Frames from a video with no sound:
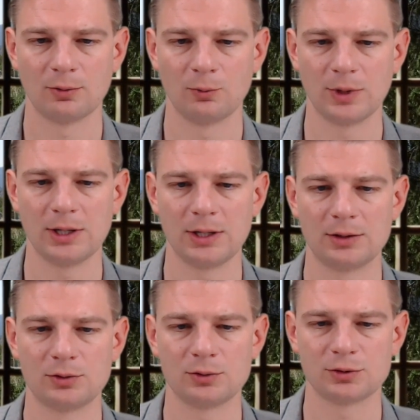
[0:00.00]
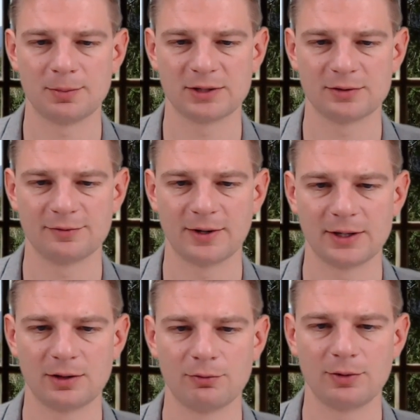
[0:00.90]
We need to
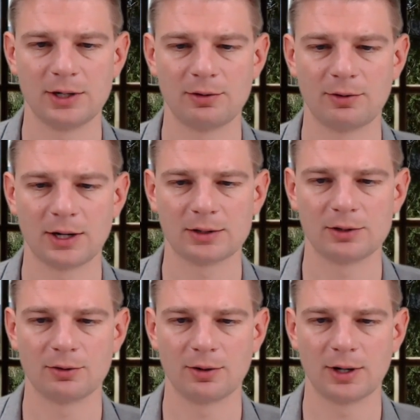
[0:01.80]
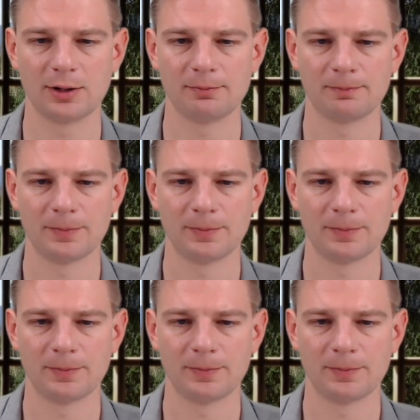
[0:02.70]
specify the redirect URI.